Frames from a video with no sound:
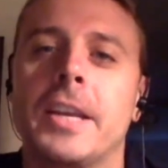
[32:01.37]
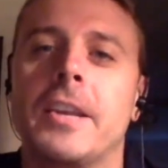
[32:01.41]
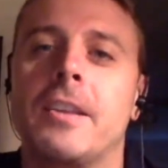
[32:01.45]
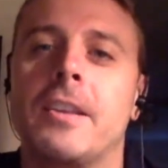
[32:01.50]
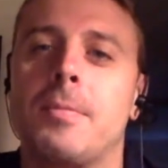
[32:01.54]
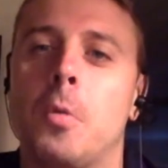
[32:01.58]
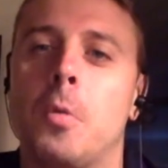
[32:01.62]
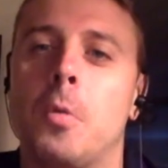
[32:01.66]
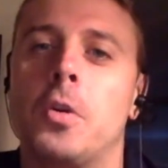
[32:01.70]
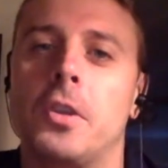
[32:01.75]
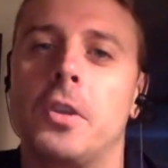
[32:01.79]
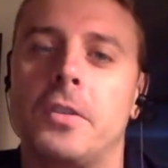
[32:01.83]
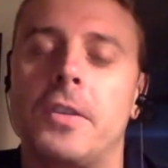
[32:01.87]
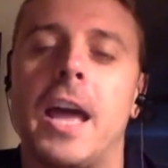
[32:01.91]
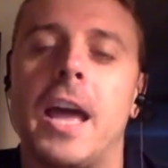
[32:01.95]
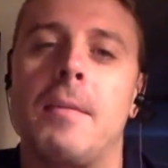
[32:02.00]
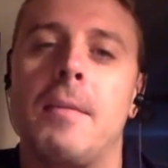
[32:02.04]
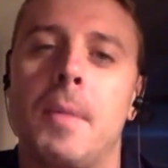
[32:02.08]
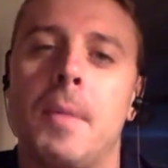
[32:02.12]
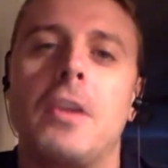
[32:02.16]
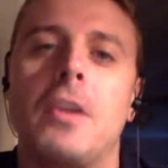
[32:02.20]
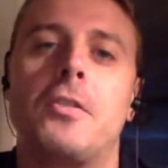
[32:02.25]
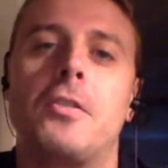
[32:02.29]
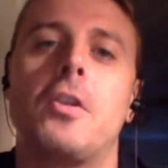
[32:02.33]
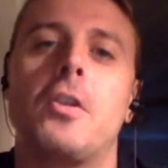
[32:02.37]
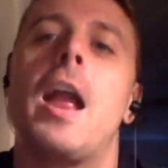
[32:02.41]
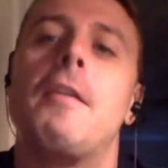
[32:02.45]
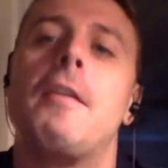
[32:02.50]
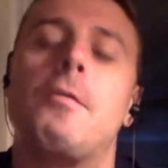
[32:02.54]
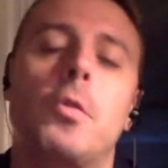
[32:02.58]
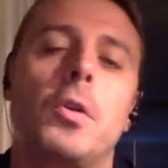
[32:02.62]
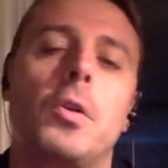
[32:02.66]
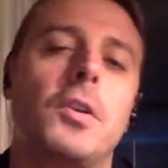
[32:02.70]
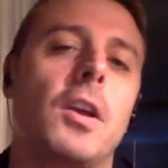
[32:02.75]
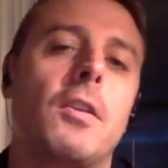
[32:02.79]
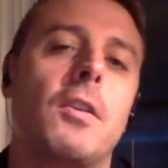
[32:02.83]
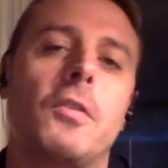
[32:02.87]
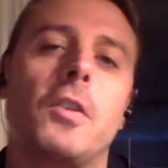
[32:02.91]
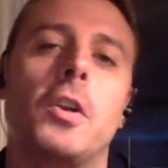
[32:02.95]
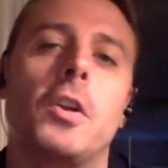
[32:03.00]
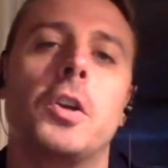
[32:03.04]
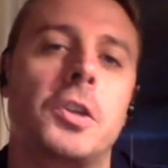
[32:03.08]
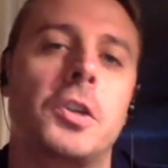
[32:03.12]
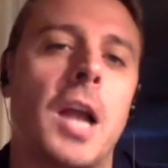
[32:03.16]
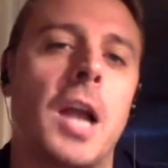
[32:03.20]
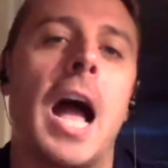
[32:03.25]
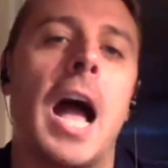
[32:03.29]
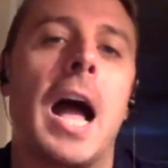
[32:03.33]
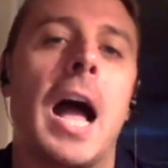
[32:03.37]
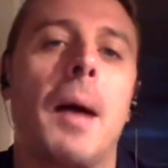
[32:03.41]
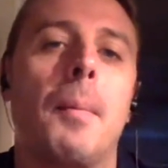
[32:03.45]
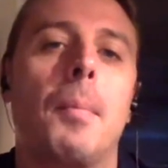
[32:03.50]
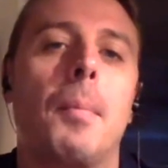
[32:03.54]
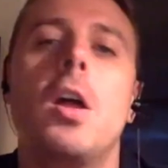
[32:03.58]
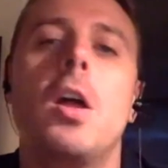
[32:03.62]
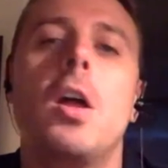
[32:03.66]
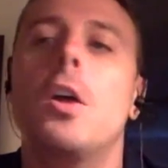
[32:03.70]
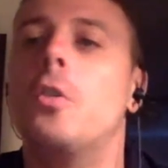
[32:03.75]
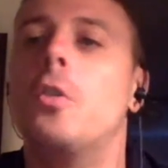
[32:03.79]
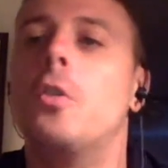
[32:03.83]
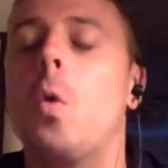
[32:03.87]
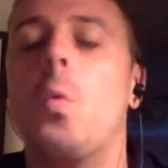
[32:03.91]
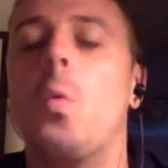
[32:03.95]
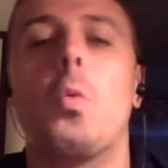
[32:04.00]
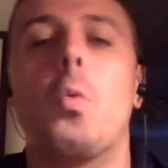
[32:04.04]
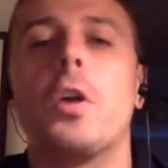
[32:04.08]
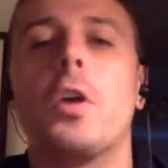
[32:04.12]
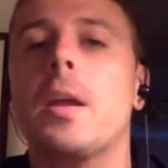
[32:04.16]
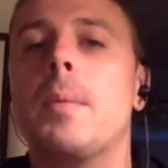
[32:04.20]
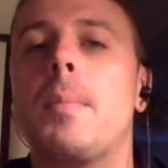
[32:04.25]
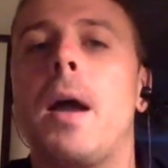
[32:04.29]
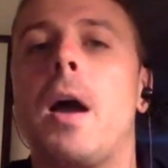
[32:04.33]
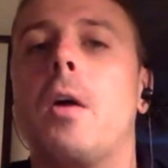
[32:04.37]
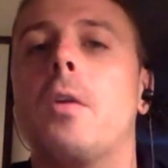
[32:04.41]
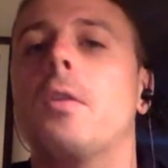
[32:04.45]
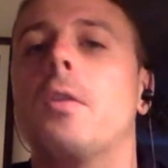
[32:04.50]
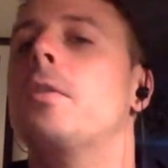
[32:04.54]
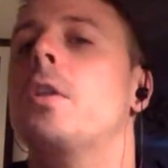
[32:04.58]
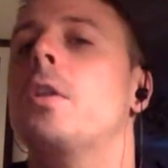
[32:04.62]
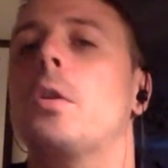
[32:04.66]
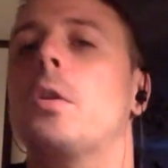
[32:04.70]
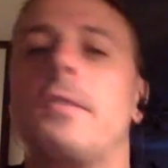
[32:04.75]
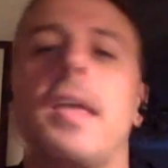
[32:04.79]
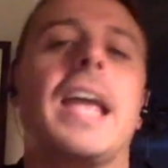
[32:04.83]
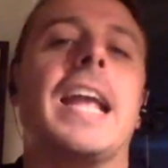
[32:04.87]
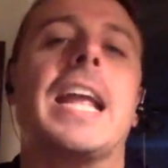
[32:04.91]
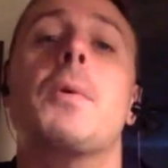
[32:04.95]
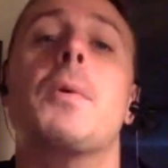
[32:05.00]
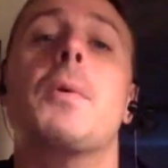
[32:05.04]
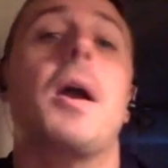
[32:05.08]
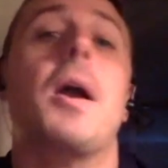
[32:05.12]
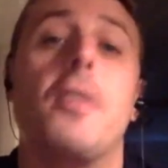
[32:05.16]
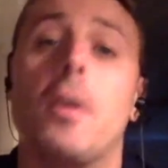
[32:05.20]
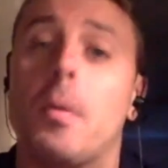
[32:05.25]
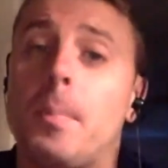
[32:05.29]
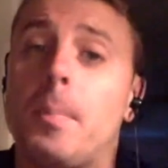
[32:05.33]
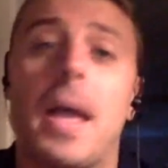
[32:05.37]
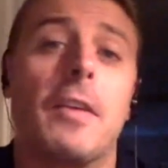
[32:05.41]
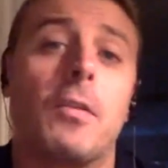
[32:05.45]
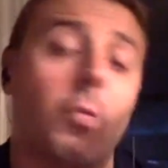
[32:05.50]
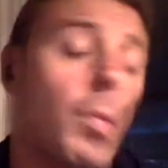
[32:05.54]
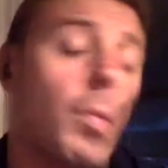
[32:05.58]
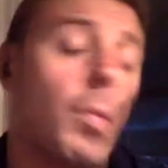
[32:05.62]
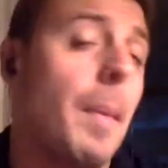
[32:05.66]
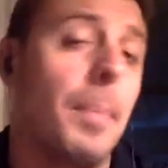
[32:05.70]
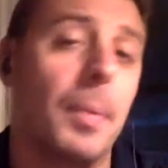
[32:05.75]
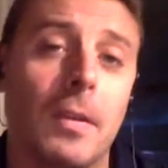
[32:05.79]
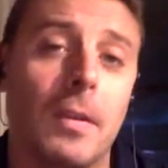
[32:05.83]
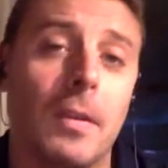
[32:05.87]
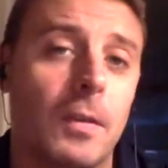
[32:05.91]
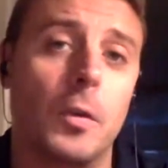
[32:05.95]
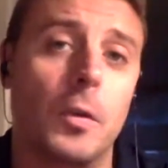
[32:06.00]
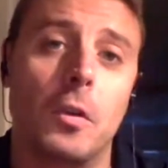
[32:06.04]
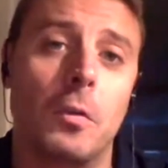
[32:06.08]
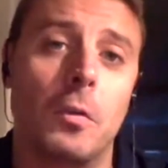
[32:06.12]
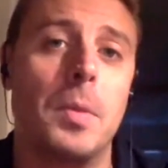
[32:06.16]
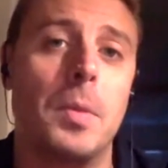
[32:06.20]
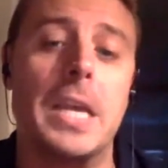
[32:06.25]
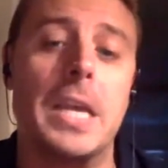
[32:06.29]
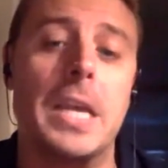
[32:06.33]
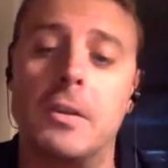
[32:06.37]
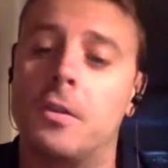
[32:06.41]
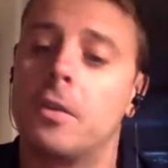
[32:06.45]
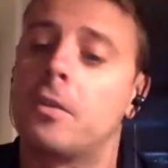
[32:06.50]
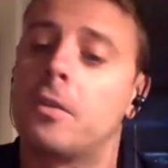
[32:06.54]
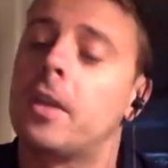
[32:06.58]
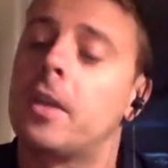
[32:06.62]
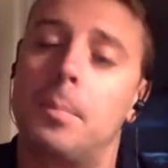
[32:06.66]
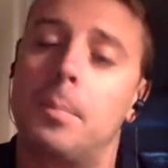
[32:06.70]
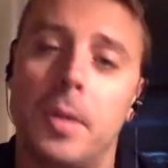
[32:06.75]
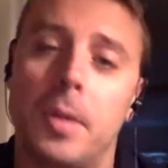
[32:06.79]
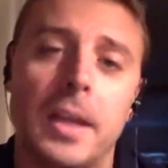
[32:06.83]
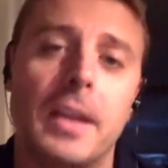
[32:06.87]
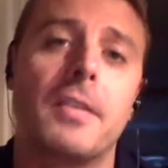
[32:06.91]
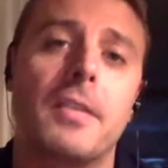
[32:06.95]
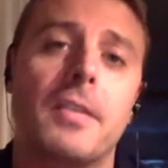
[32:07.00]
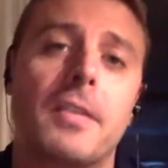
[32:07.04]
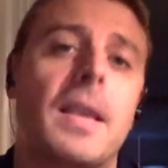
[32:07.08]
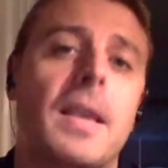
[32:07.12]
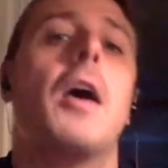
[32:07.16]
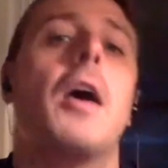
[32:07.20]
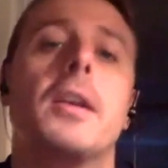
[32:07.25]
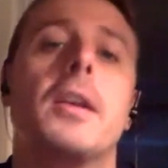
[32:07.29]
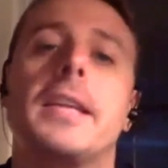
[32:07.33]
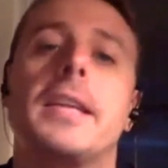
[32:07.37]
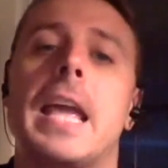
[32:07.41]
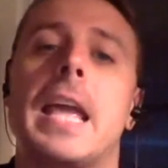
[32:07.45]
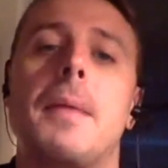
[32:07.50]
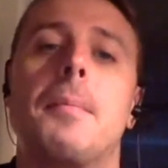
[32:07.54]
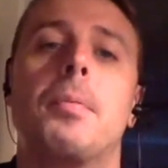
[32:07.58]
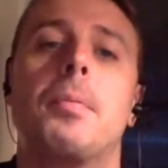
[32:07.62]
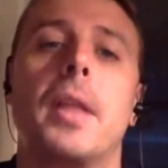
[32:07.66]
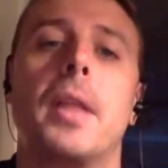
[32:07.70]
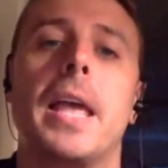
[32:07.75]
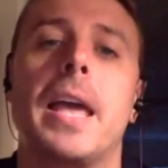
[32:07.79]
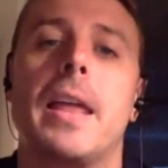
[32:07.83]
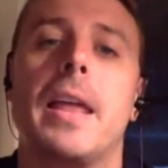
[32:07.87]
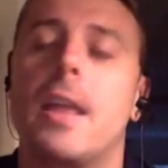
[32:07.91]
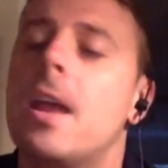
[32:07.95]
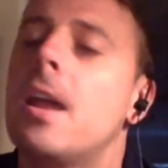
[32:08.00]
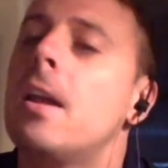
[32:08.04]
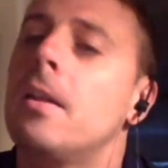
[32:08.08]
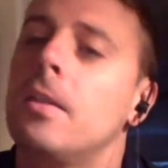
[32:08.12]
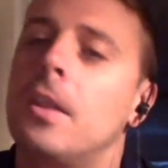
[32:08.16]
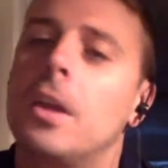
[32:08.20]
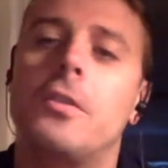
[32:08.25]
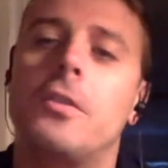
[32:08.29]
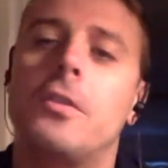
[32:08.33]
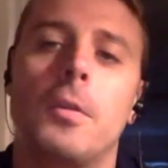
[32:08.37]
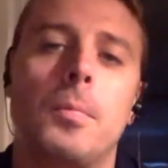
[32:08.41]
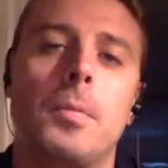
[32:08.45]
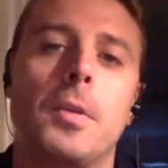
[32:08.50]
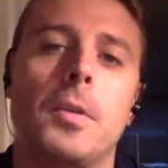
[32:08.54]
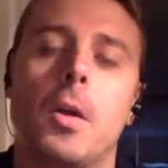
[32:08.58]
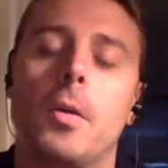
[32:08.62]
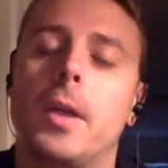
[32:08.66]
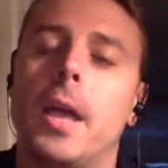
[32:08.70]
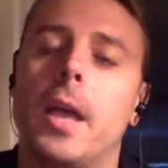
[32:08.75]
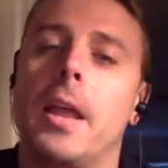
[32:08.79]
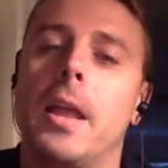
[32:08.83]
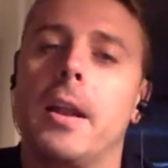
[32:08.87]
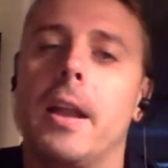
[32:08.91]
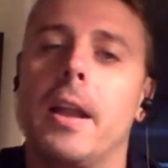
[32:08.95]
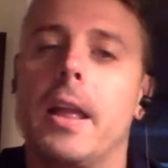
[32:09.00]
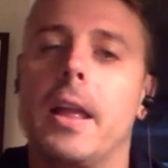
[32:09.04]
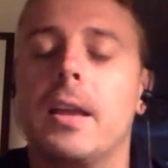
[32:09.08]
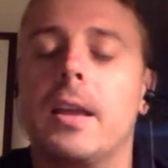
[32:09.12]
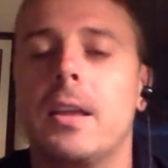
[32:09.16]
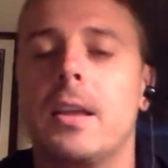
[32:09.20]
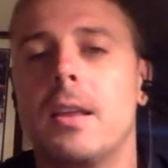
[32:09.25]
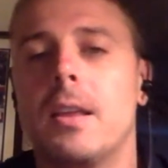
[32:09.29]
It's more just kind of make sure everyone does their job. Don't worry about, taking away their best weapon, so to speak. Just like play a solid game plan. They should be okay today.